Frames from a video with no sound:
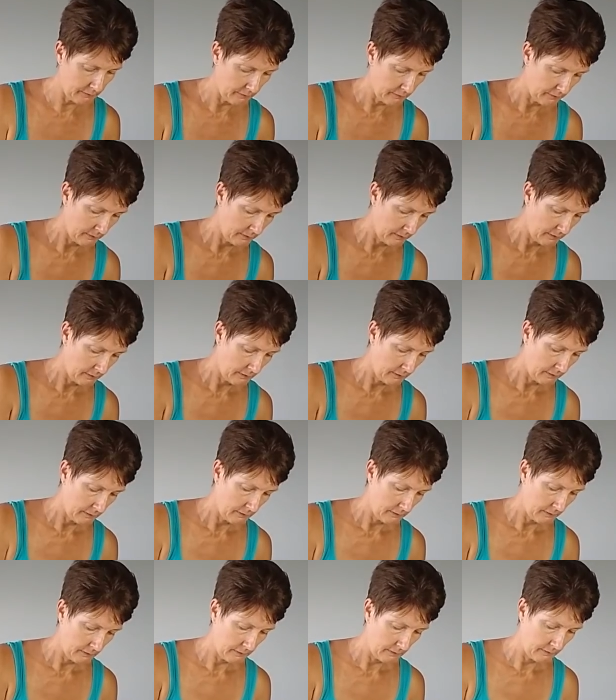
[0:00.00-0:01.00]

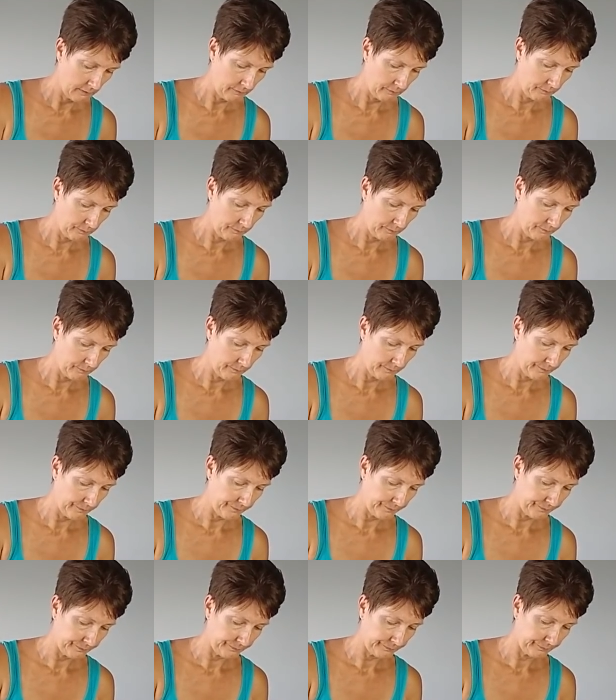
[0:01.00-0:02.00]

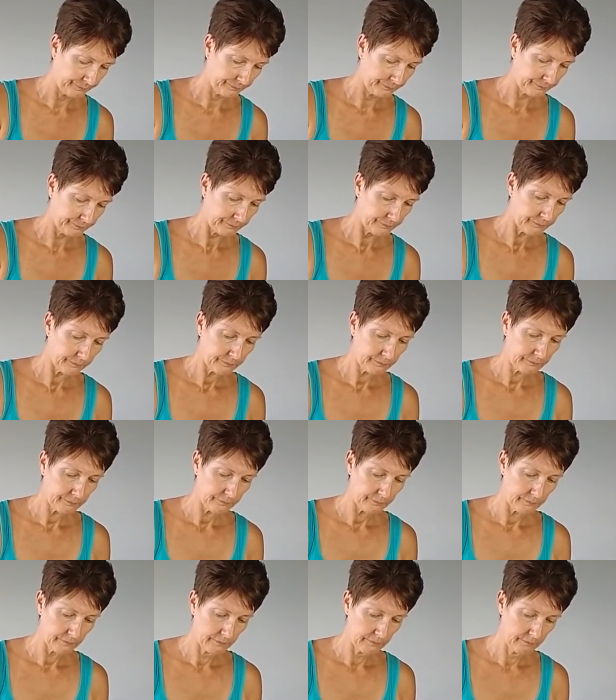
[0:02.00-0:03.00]

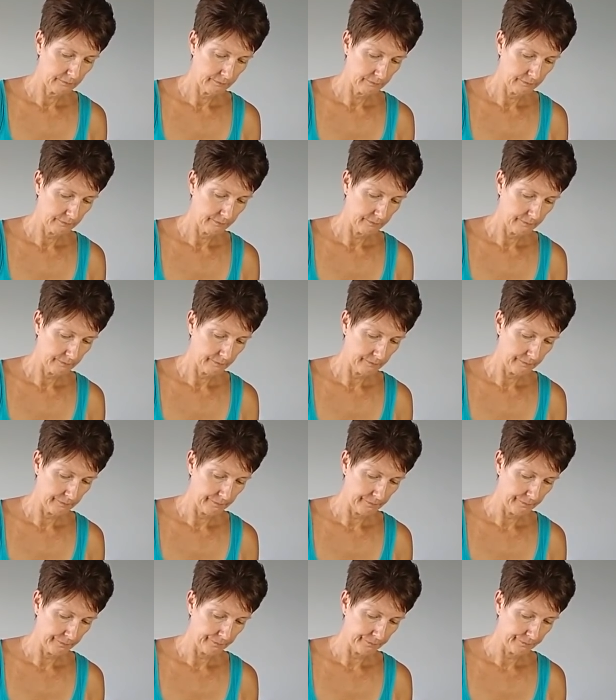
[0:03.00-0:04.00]

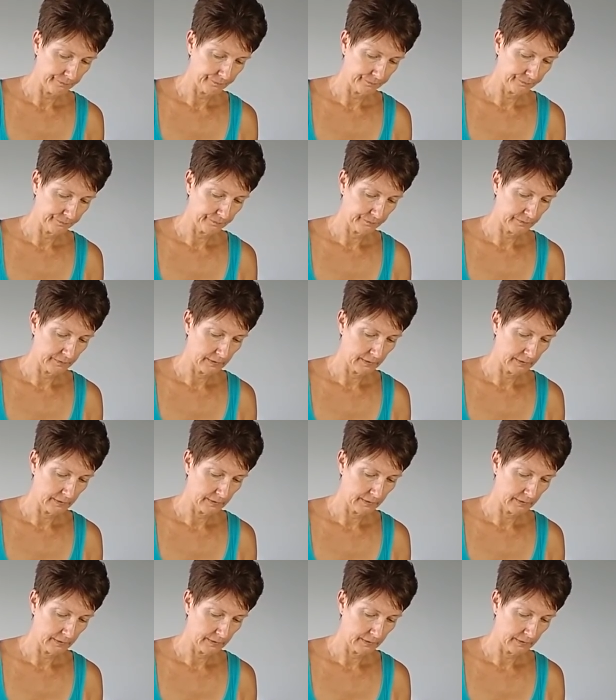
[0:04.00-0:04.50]
Nobody speaks.